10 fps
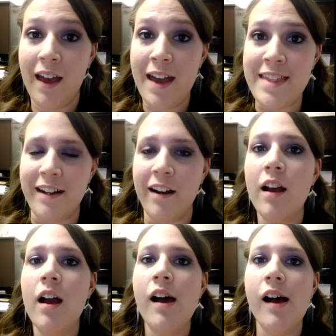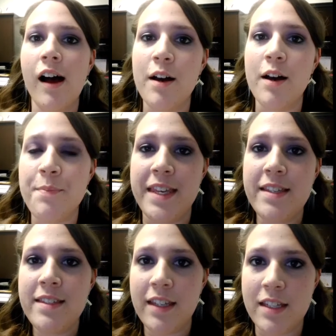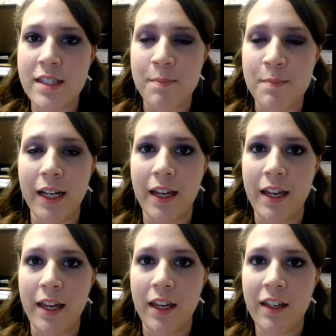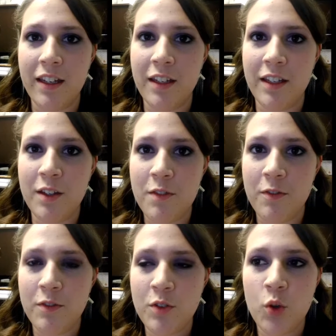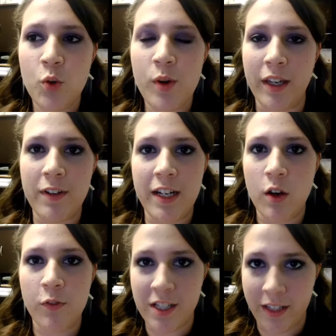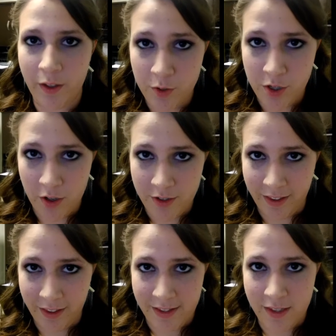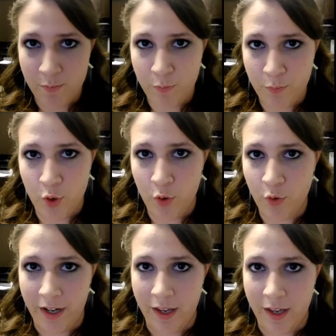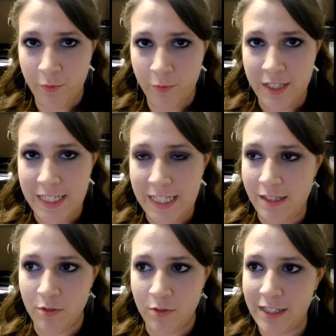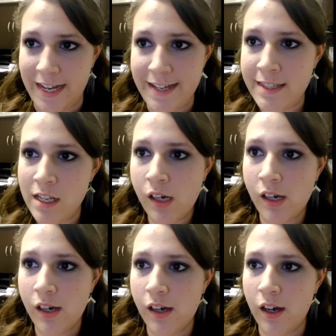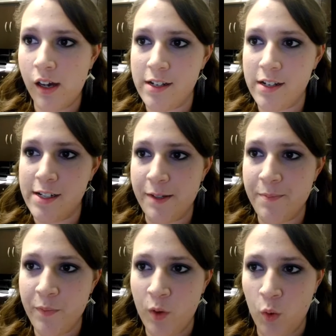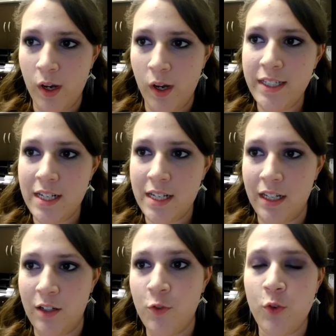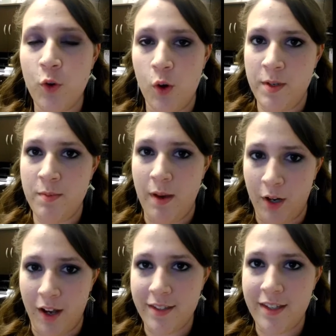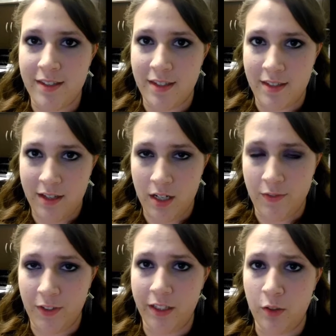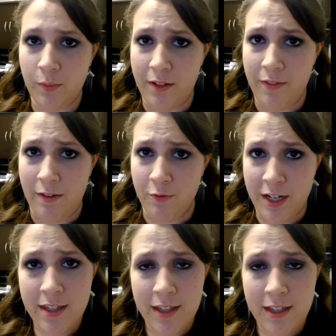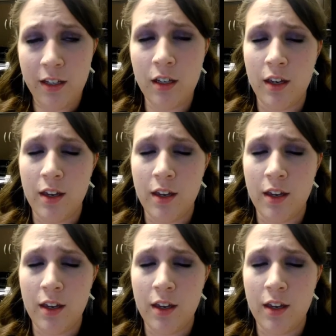Hi there. This is my quick video for the Language Arts Lesson Program for the TESOL class. What informed my process is kind of a little bit of everything.